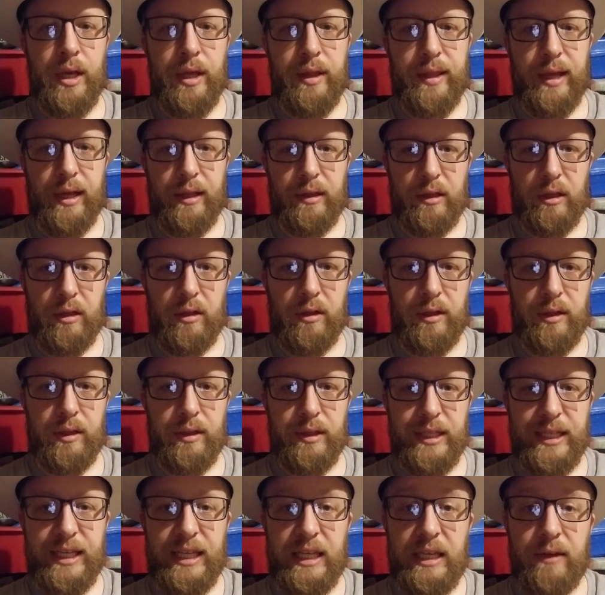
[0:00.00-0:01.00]
that
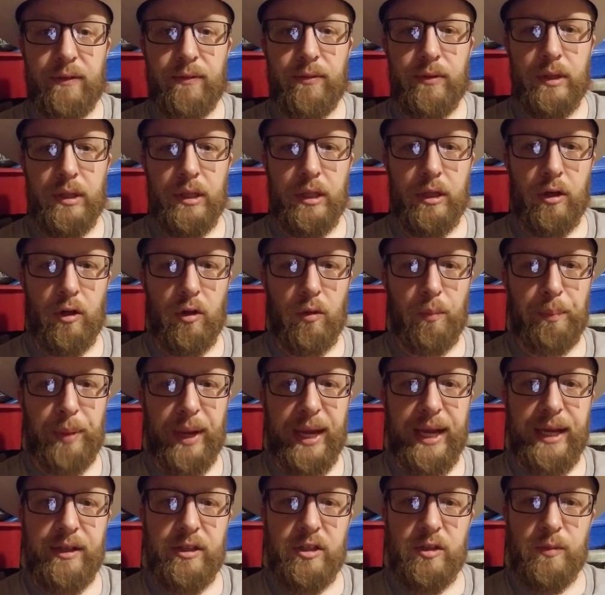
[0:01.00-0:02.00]
leave little
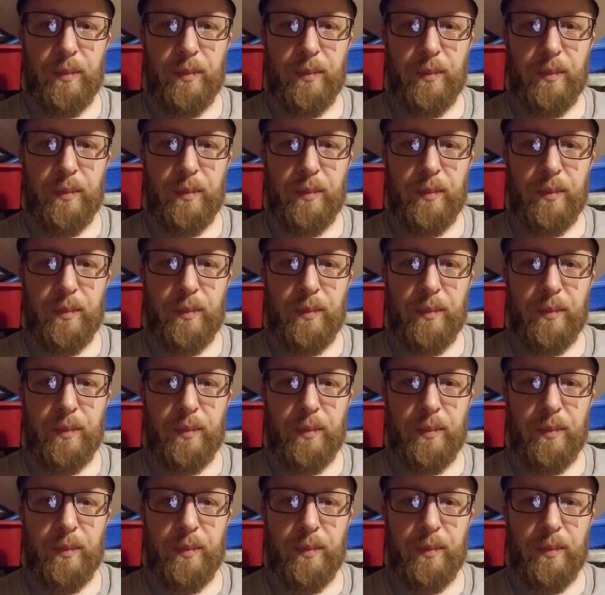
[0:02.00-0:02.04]
paint